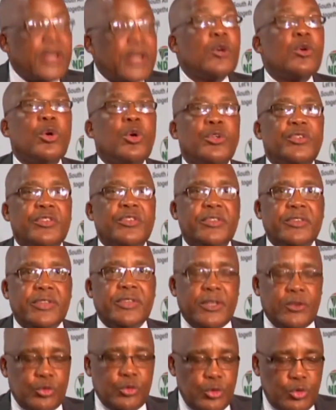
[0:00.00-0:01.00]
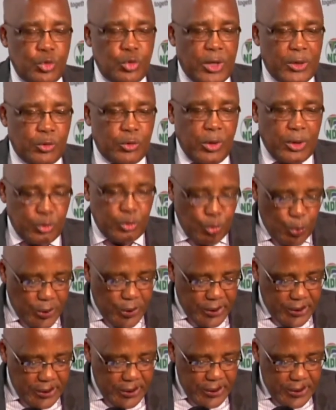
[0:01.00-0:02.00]
inconsistent with what we are
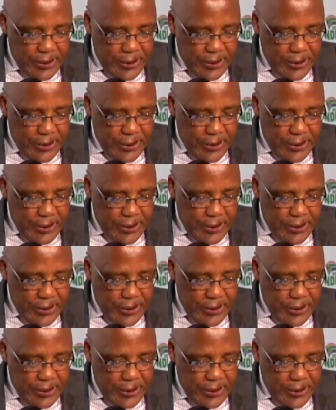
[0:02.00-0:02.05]
doing.